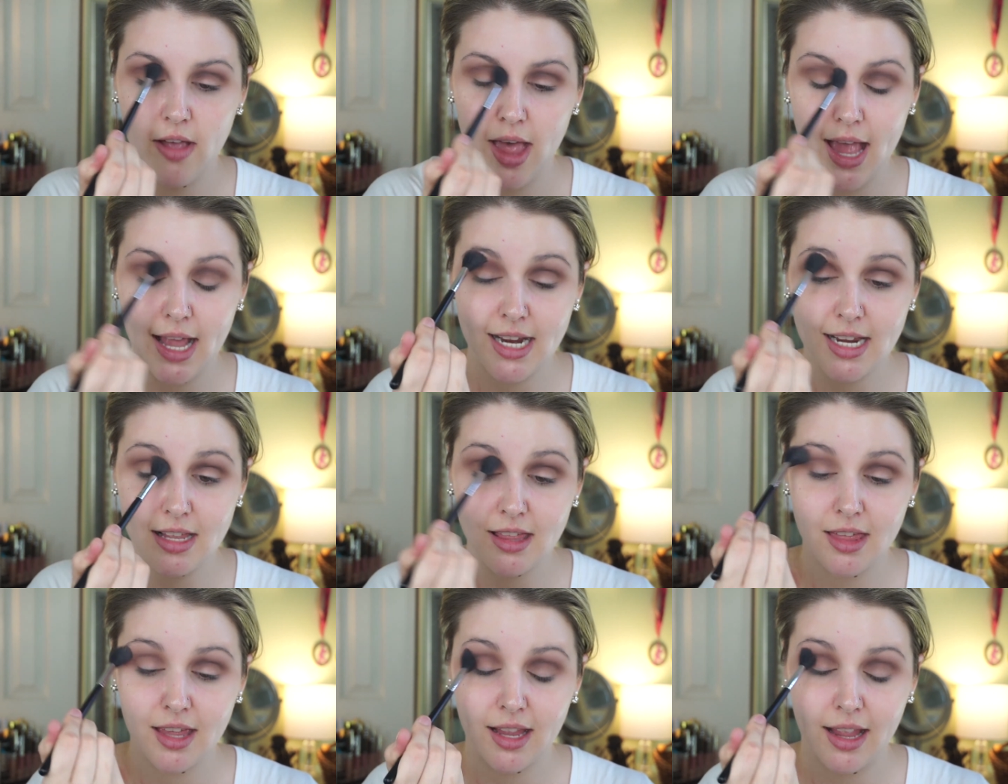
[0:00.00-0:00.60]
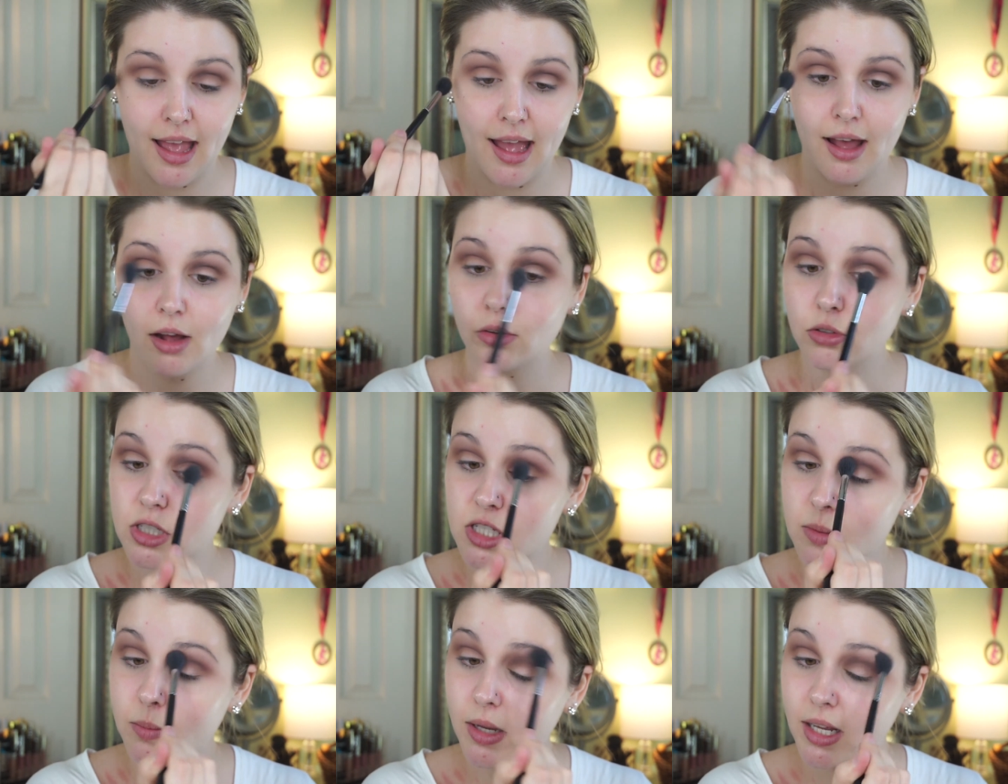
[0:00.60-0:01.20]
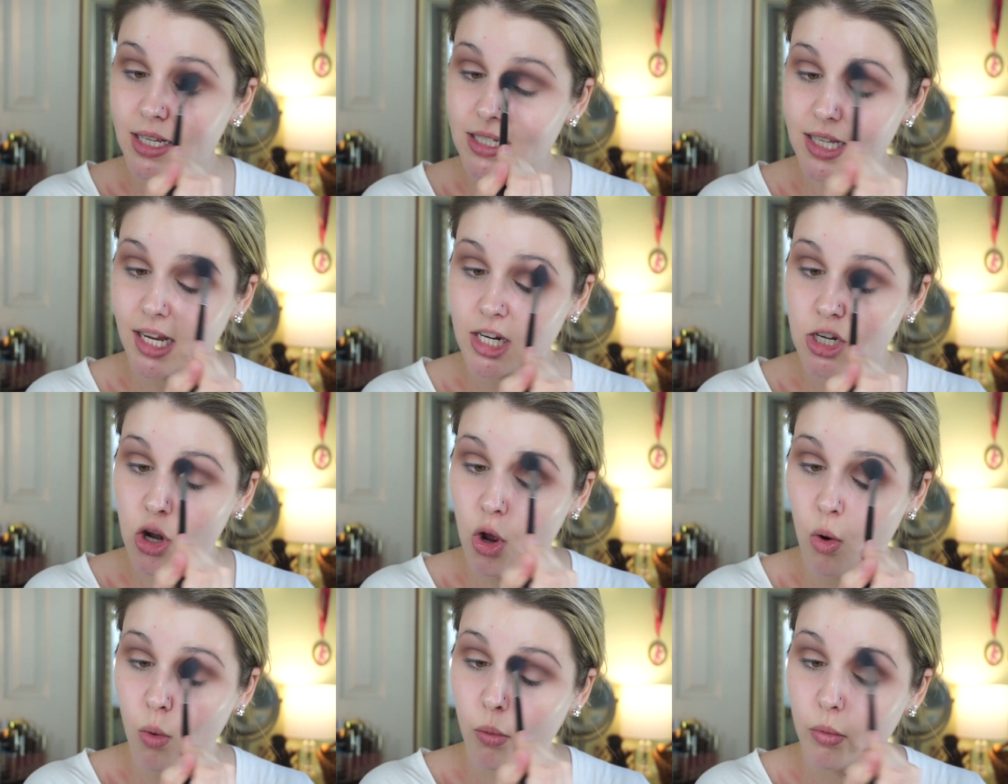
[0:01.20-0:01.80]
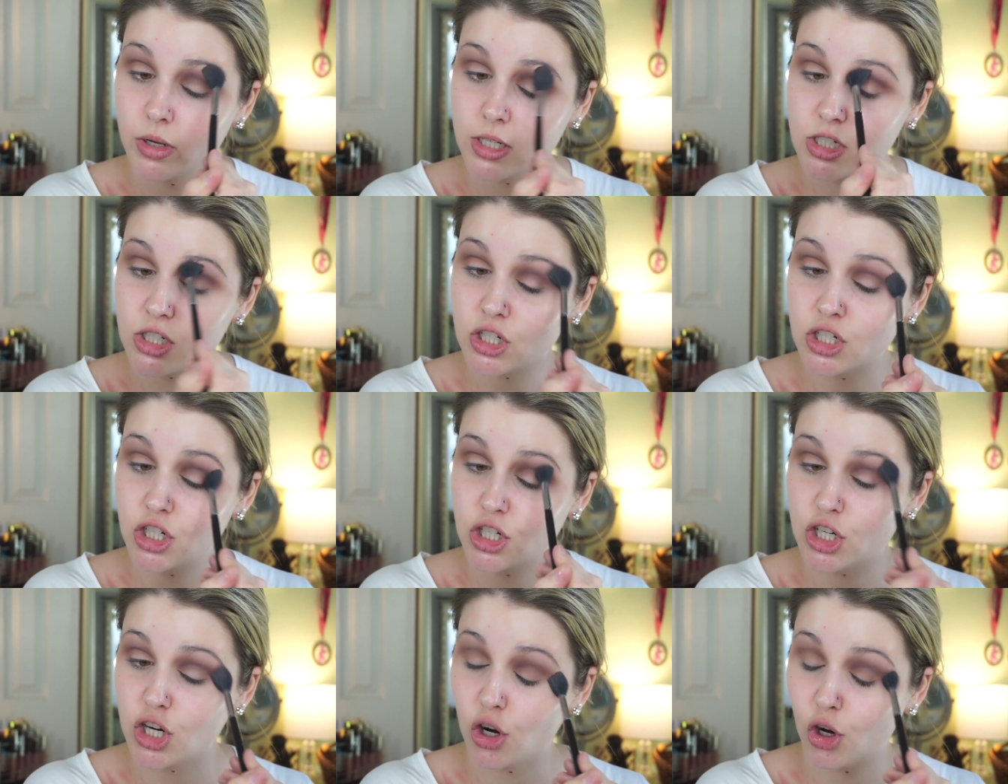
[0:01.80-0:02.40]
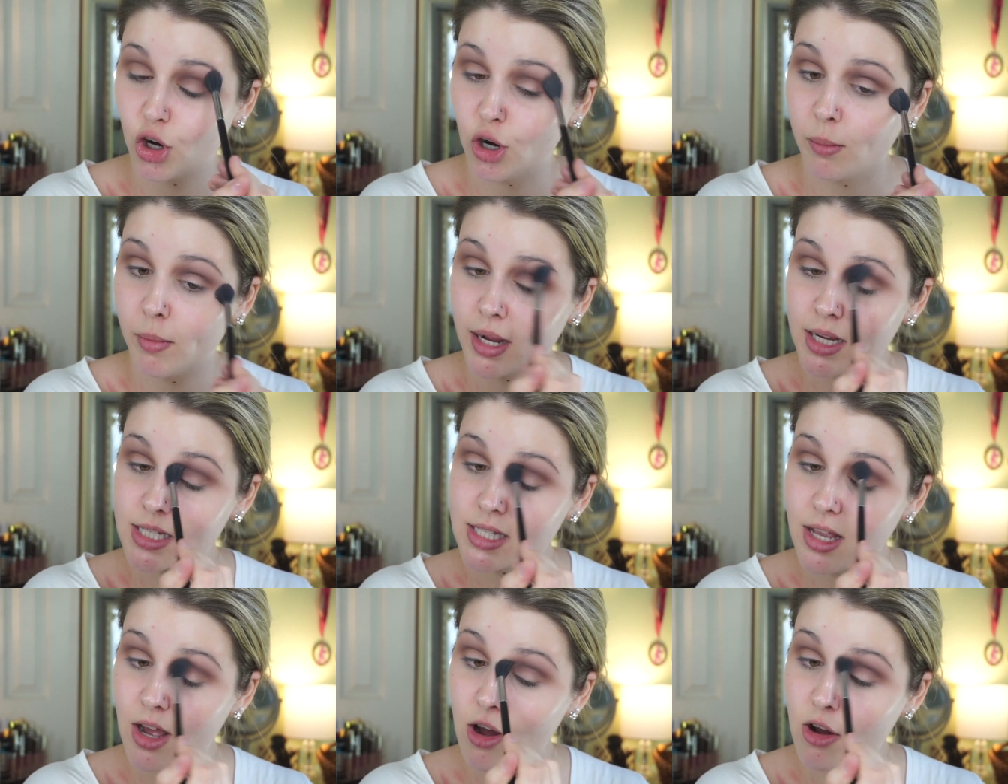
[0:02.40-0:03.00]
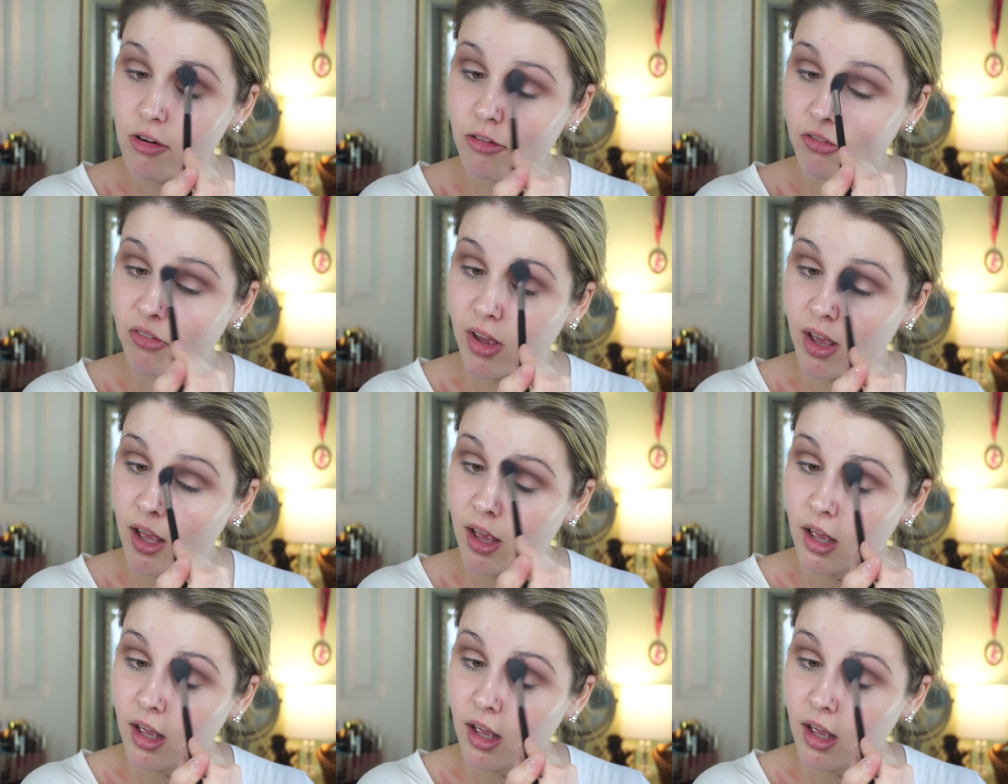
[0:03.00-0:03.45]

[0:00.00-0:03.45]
anything else because I don't want to deter myself,